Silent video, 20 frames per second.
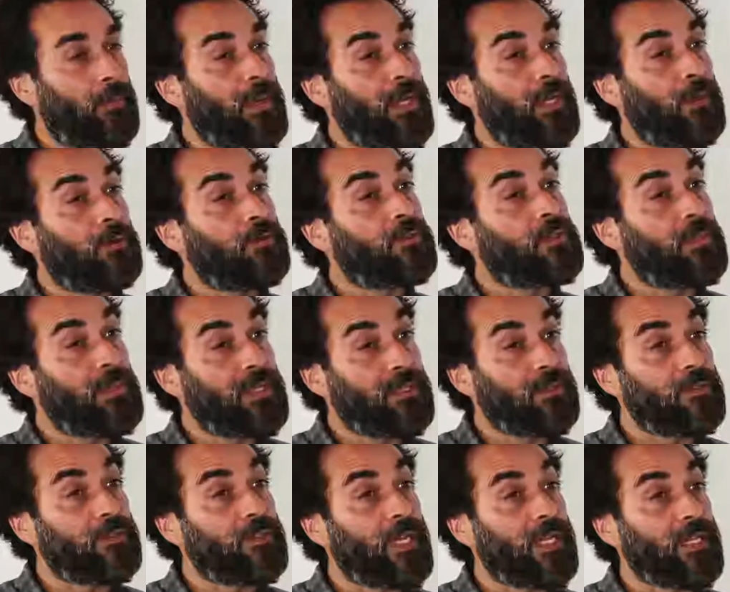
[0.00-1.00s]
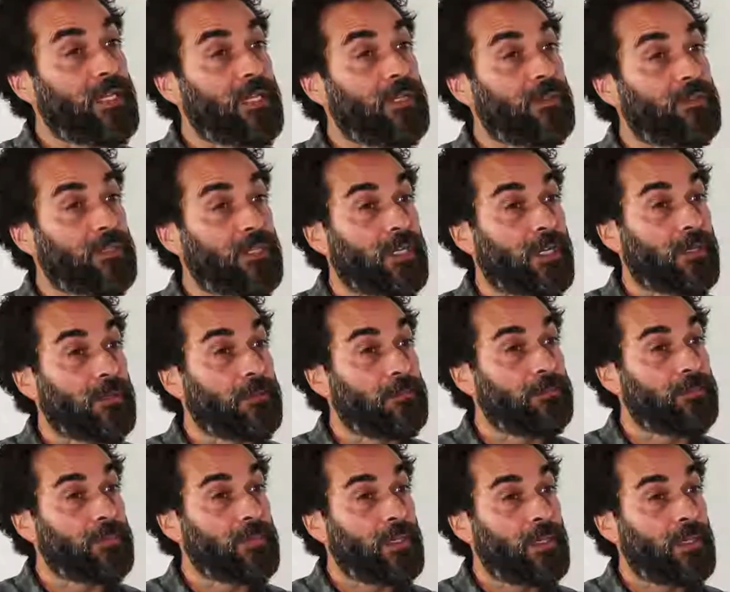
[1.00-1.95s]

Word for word: And we launched a business 10 years ago,